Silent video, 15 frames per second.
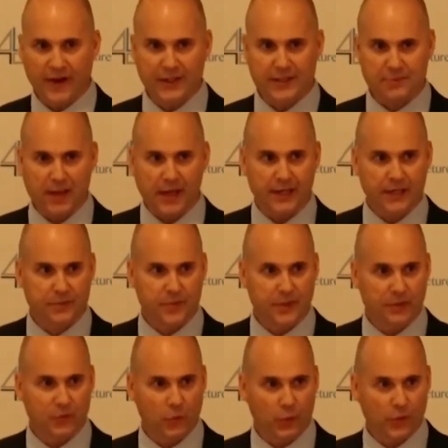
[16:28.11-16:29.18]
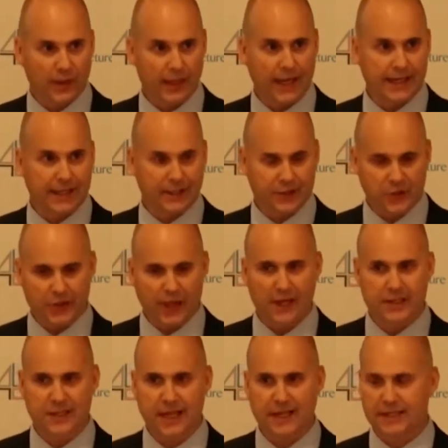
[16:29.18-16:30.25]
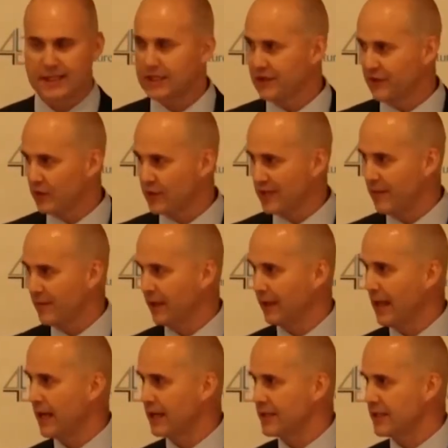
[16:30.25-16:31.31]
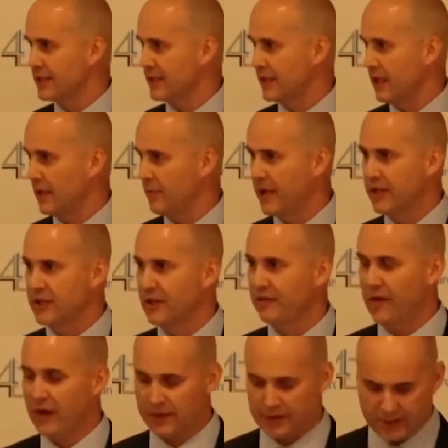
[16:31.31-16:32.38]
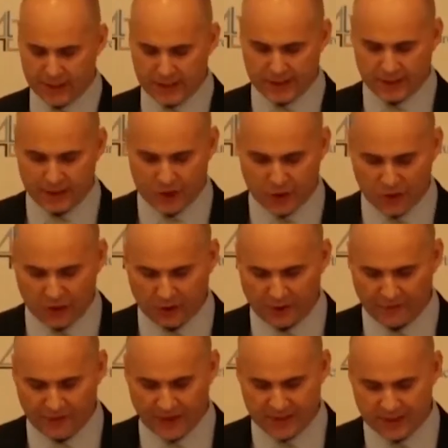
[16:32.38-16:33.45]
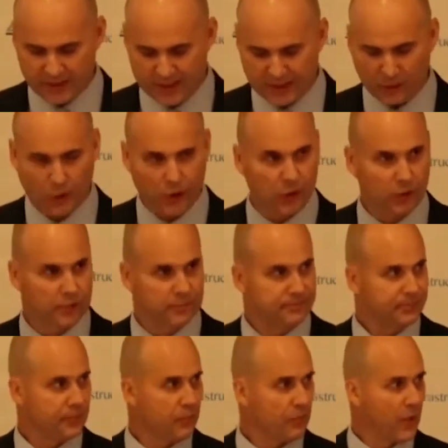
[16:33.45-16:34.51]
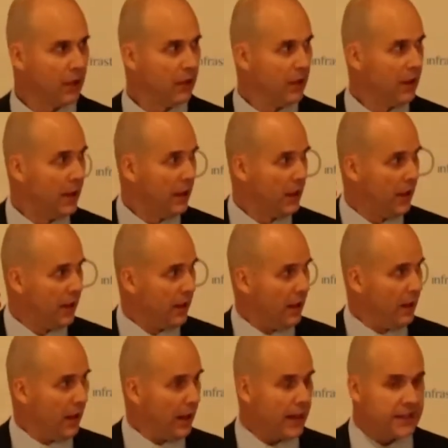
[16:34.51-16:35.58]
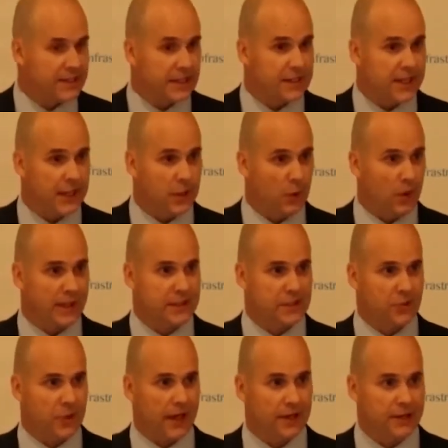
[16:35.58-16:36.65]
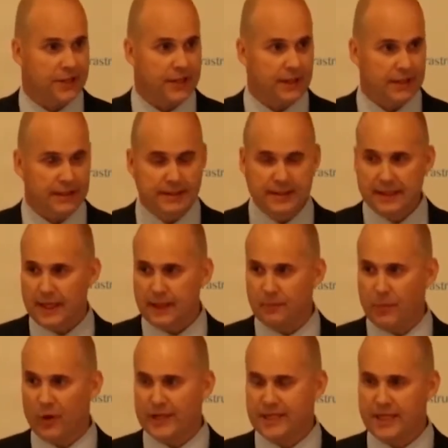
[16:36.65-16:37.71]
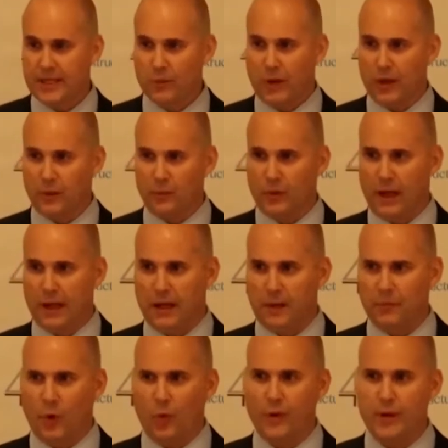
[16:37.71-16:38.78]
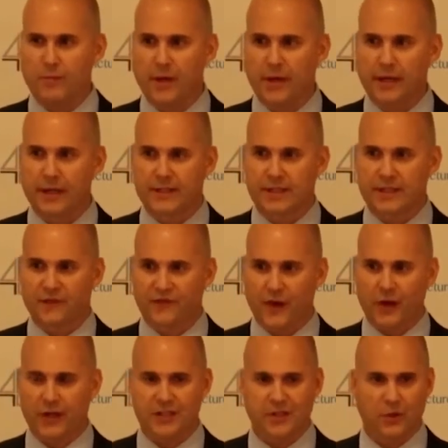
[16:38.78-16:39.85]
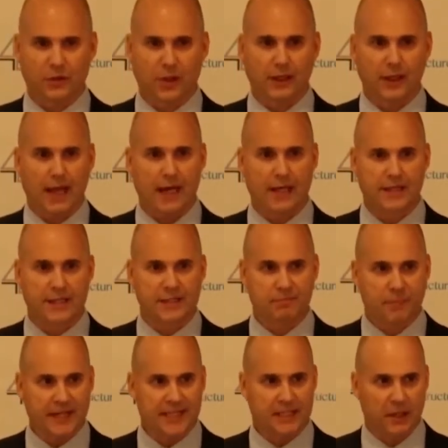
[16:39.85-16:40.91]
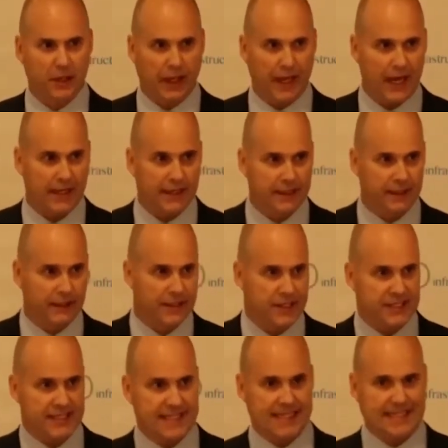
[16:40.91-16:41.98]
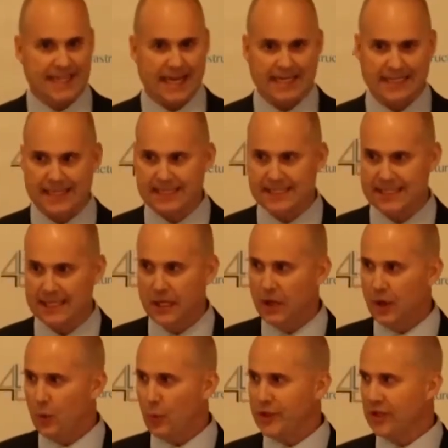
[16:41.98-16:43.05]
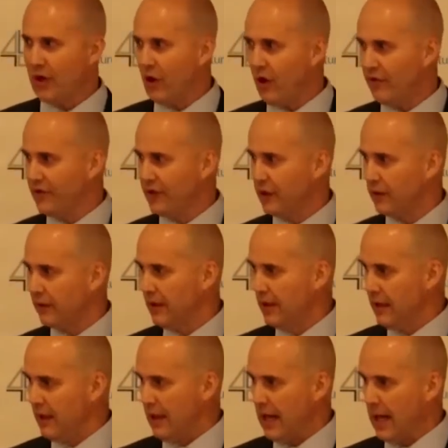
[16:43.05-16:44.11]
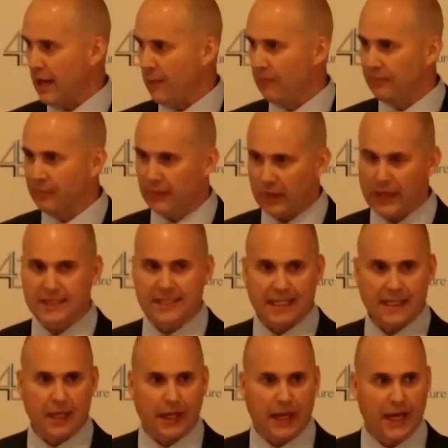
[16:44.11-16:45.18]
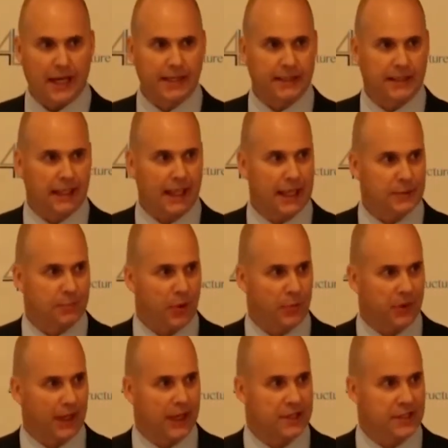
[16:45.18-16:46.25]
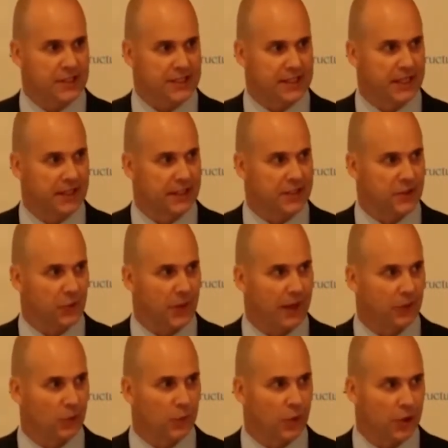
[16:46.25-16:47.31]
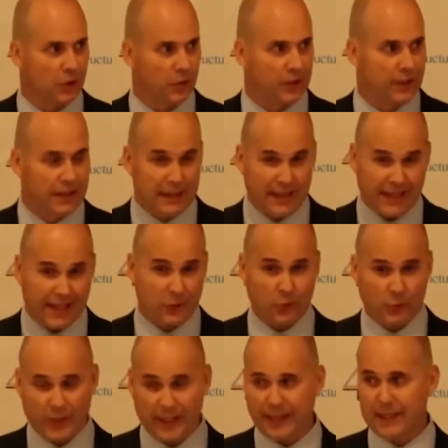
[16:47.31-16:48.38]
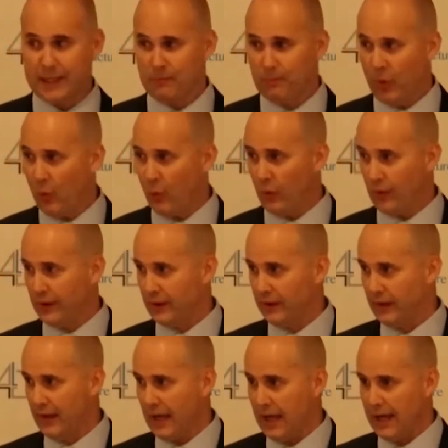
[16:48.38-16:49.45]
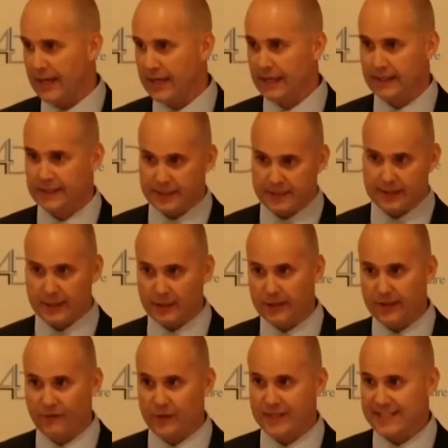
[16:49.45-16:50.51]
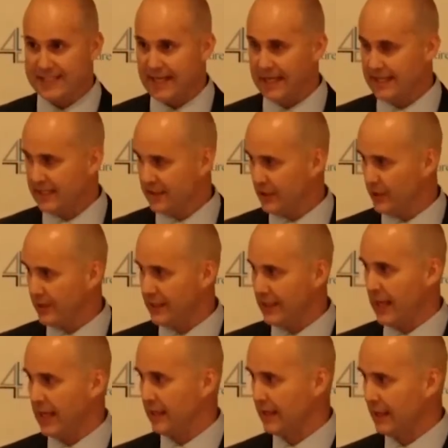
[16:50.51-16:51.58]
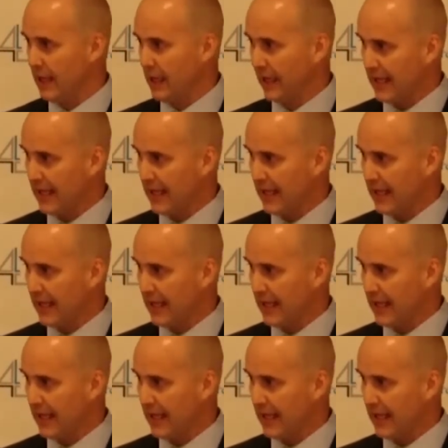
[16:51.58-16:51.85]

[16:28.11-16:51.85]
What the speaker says: funds management relating to those assets for some of the largest pension funds and institutional investors in the world. It's a tier one strategy, and by tier one, what we mean is it's focused on the largest, best located logistics assets, which are often closely located to large population centres around the world, and that's really important in a delivery sense to the end